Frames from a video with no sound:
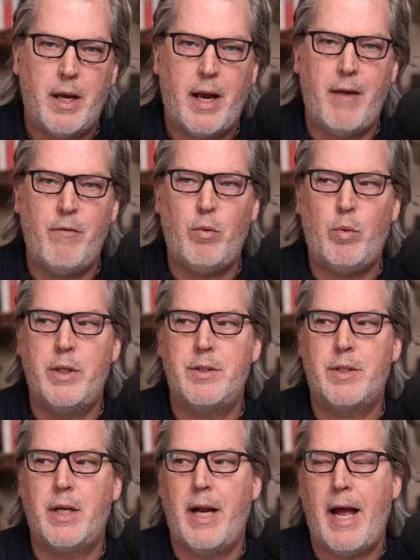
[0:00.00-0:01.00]
Everyone
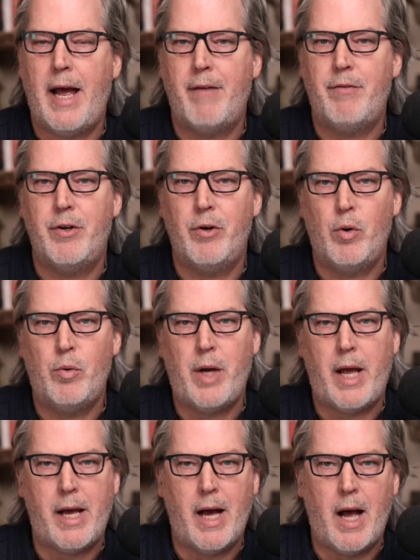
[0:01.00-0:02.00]
is going to have their own
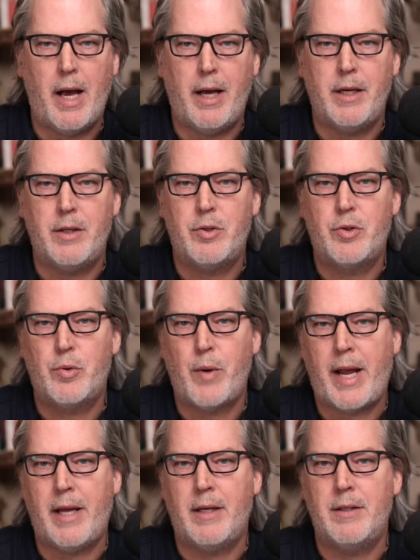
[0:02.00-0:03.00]
AI
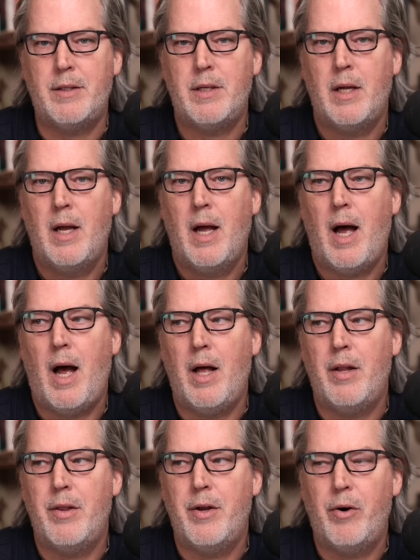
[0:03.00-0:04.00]
trained
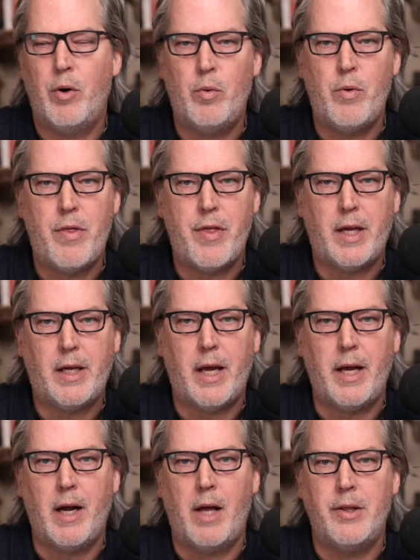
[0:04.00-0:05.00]
on their own
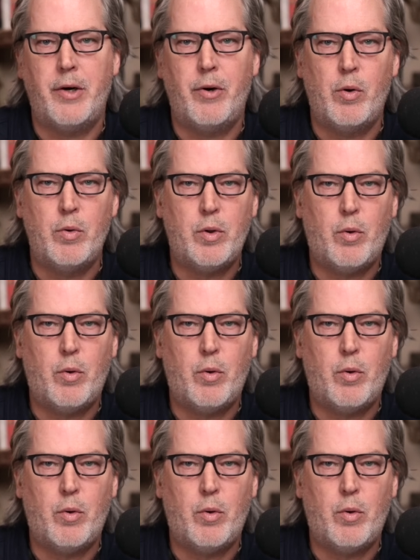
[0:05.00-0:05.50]
thinking, on their own